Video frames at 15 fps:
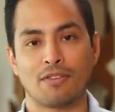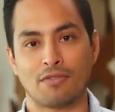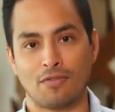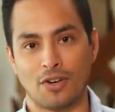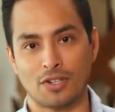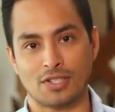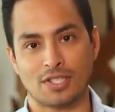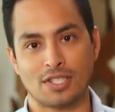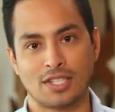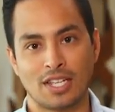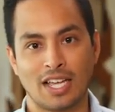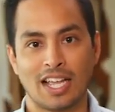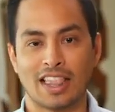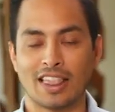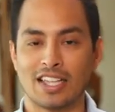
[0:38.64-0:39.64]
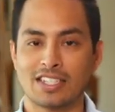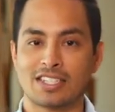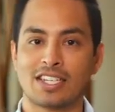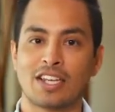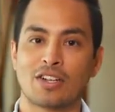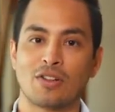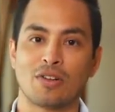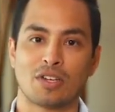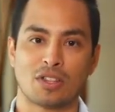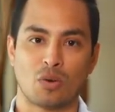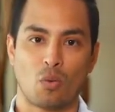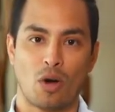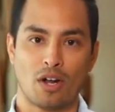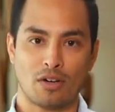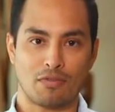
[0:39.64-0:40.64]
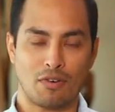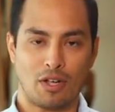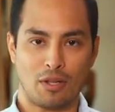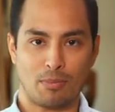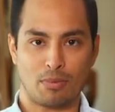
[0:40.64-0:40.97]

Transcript: First, let's take a look at the waterfall